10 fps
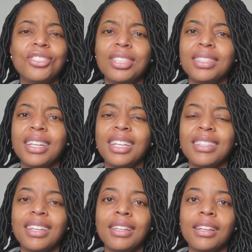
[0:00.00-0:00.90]
said he's
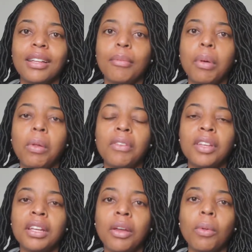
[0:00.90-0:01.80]
eating a bowl of
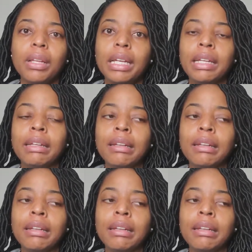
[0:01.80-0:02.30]
cannoli.